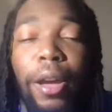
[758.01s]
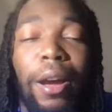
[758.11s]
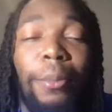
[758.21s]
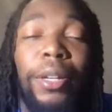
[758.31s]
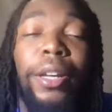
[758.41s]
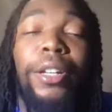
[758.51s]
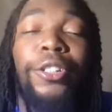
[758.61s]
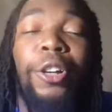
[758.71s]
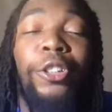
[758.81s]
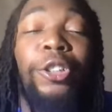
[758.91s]
I'm gonna catch
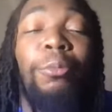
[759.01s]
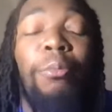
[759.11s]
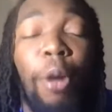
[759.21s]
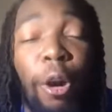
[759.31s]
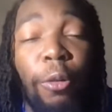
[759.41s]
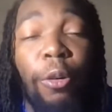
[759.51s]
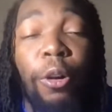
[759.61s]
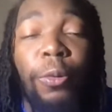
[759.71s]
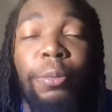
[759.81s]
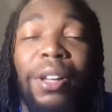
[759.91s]
y'all tomorrow.
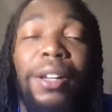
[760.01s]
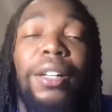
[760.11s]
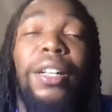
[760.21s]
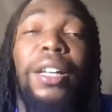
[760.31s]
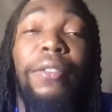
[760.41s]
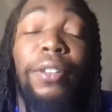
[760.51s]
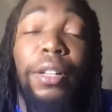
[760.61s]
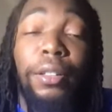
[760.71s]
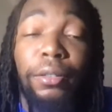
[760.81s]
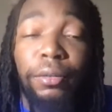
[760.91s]
We play
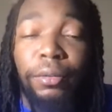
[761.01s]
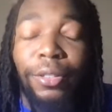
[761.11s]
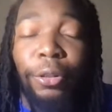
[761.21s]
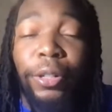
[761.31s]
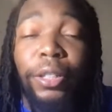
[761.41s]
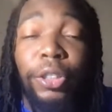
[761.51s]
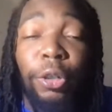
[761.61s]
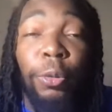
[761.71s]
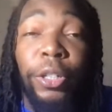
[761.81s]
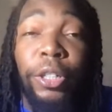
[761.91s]
Cleveland
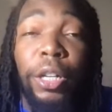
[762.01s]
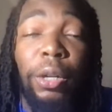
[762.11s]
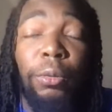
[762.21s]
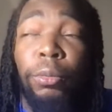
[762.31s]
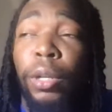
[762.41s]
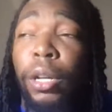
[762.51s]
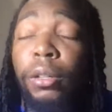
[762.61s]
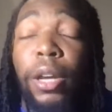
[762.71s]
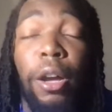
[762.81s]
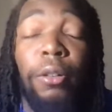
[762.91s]

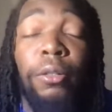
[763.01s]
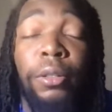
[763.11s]
3-2.